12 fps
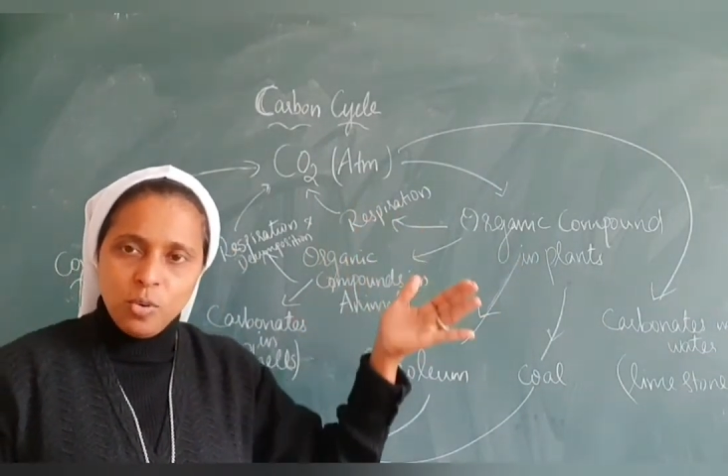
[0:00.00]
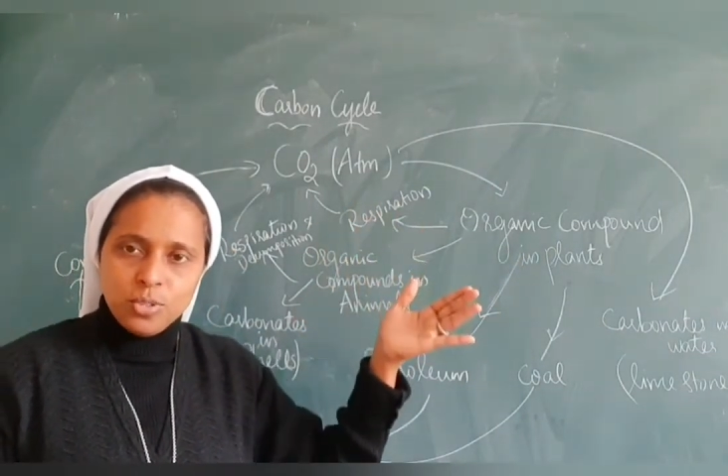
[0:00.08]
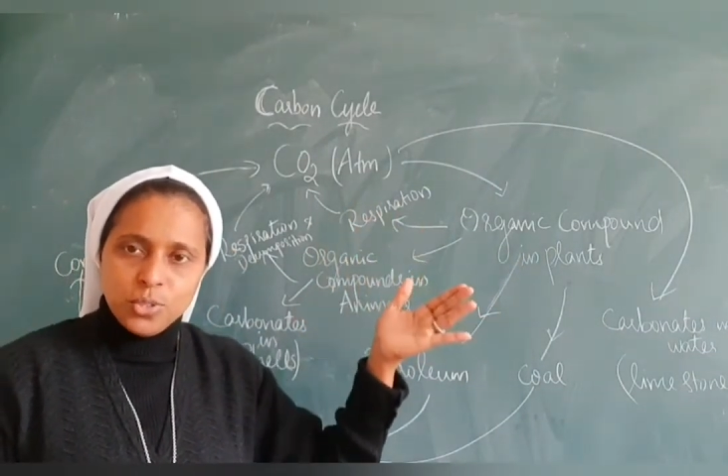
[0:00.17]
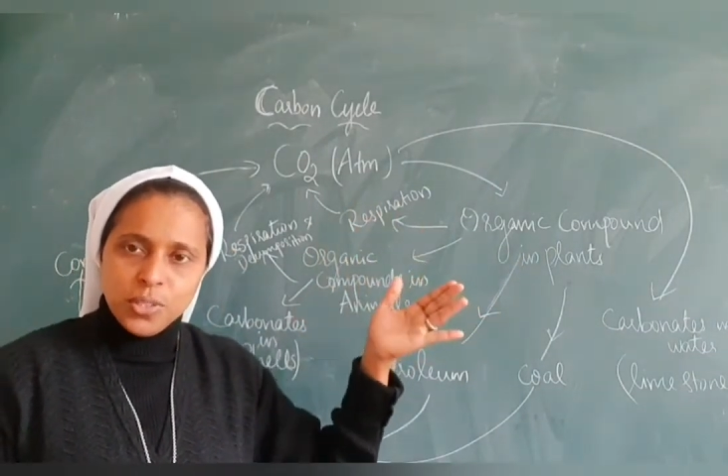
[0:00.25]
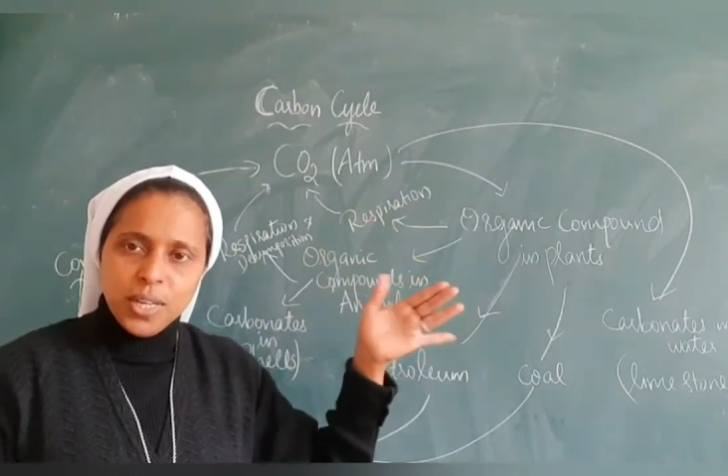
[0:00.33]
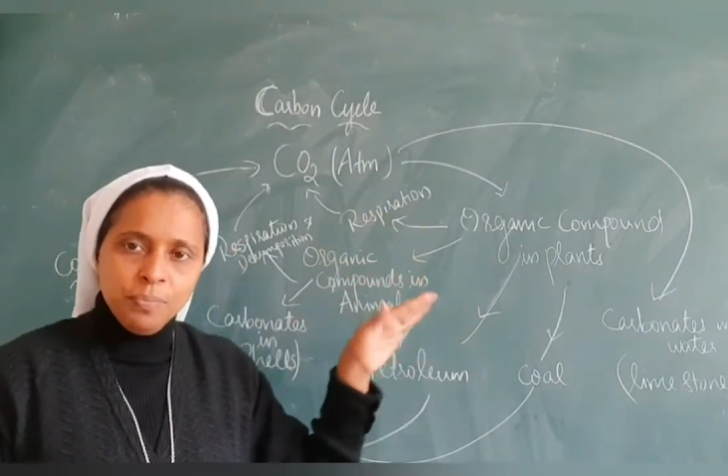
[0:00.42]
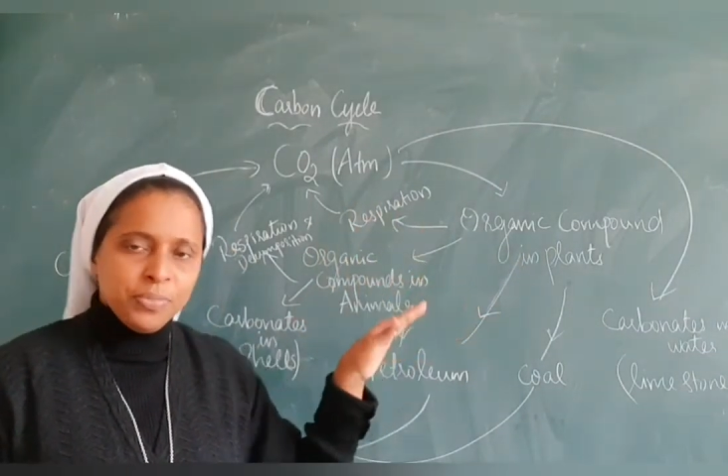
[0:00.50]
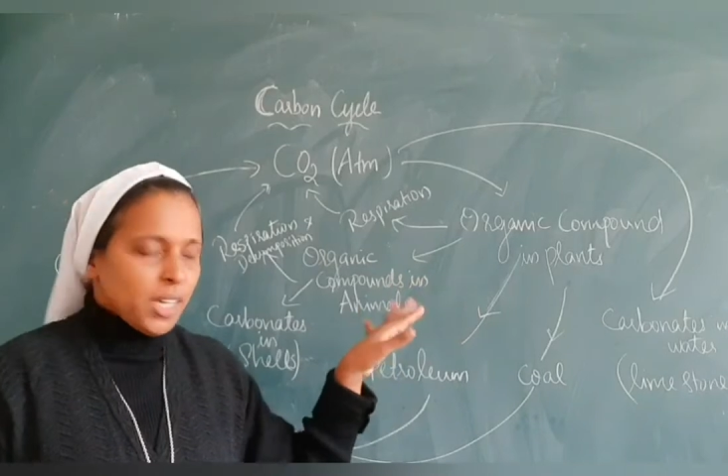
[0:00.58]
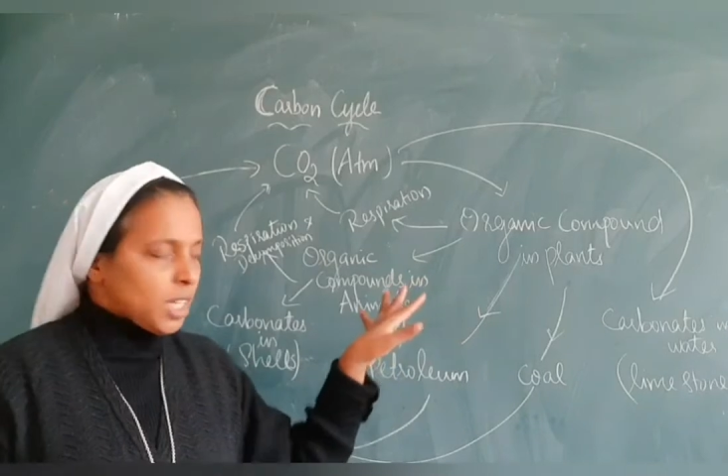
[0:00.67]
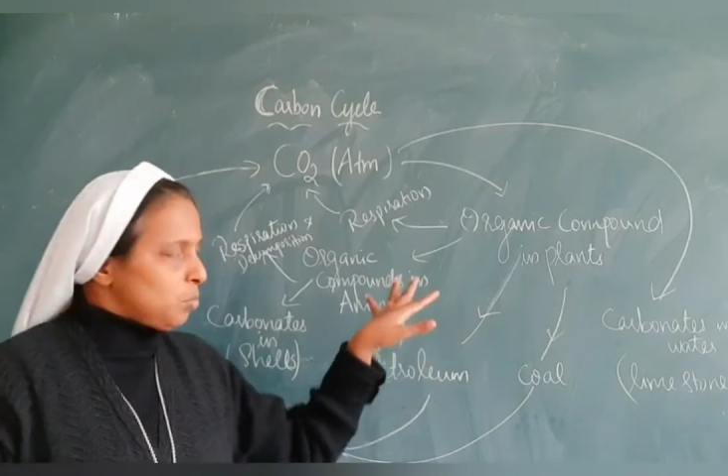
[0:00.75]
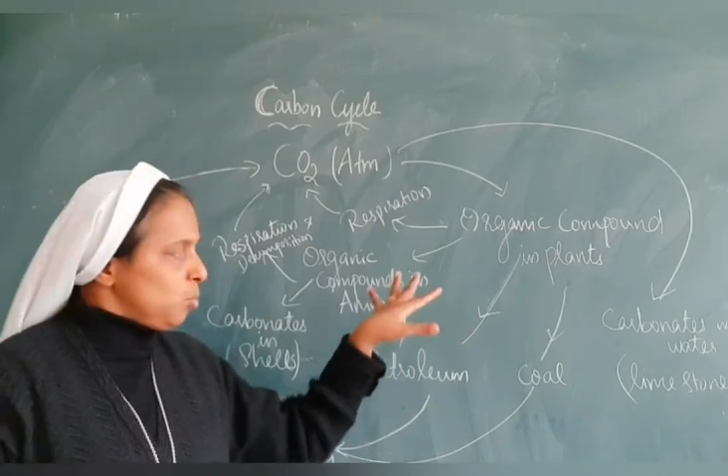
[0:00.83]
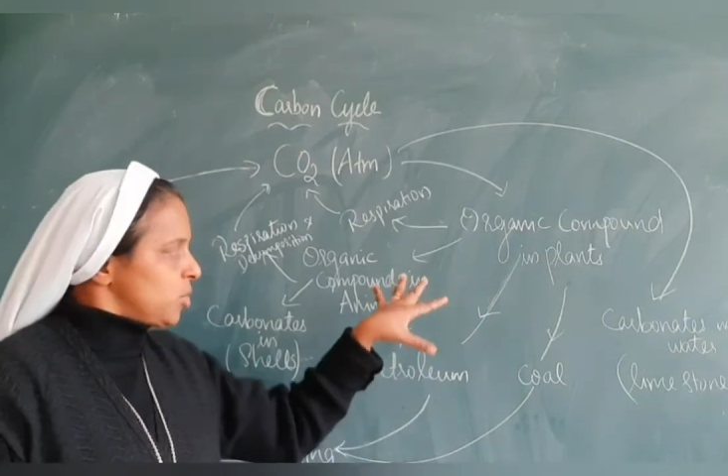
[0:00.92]
goes to the
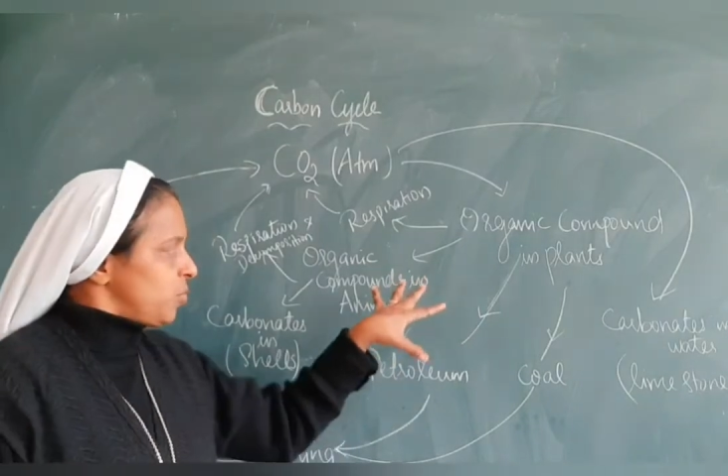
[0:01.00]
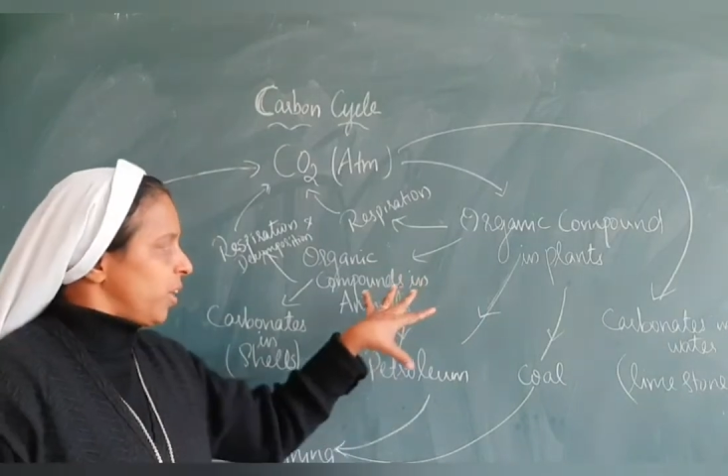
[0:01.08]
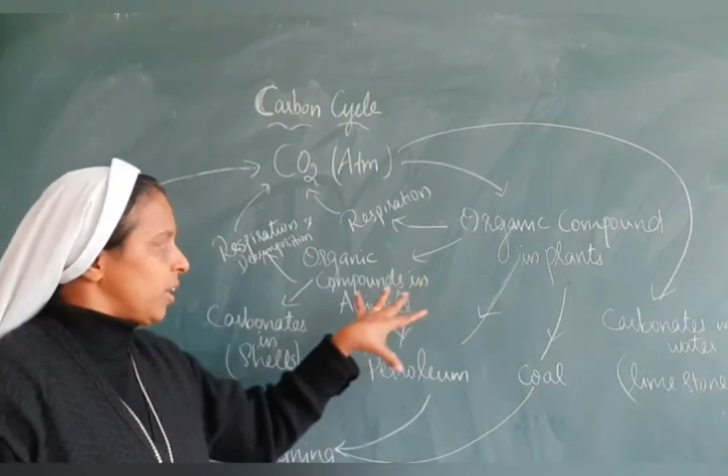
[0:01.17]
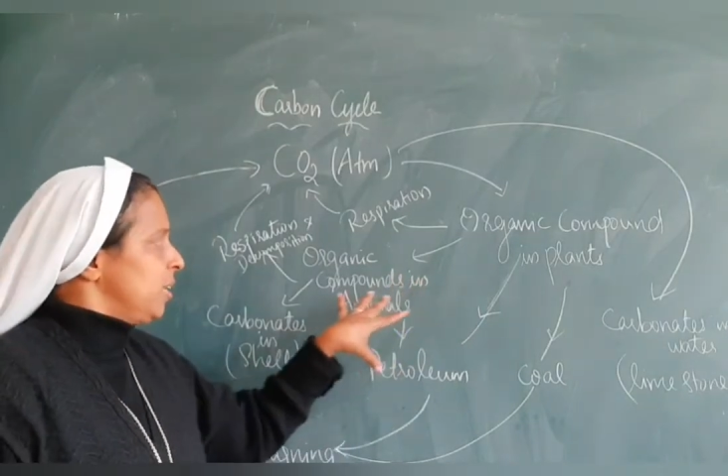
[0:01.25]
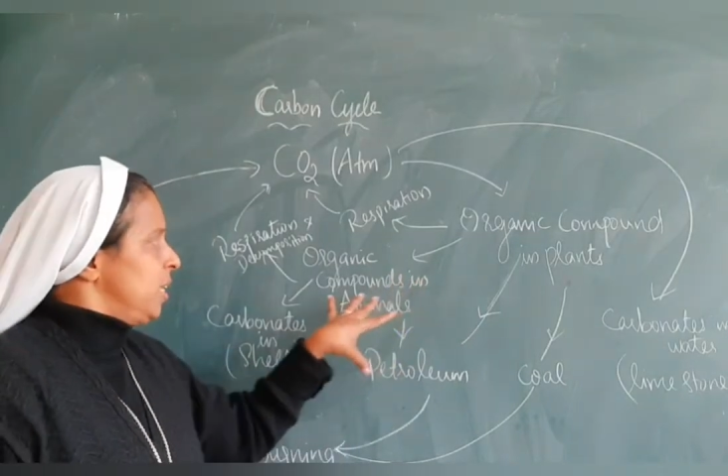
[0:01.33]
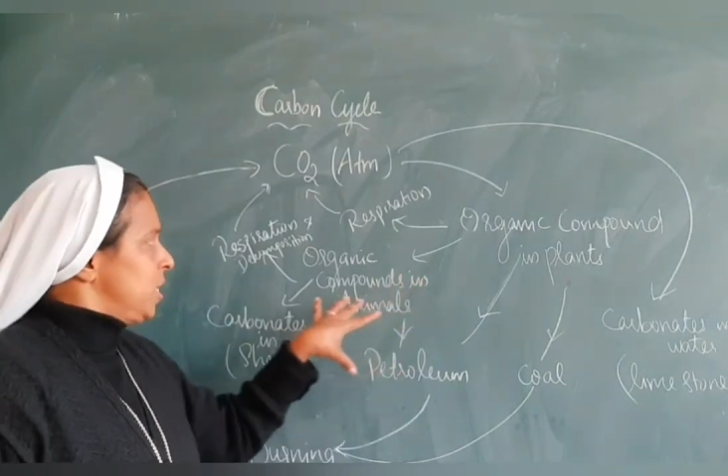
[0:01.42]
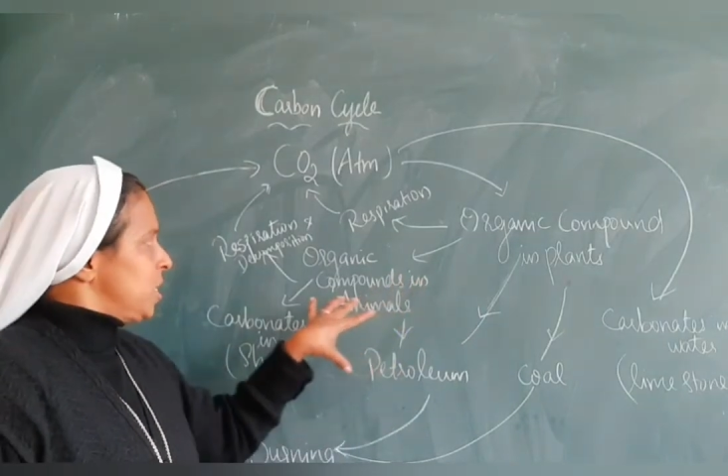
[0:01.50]
atmosphere.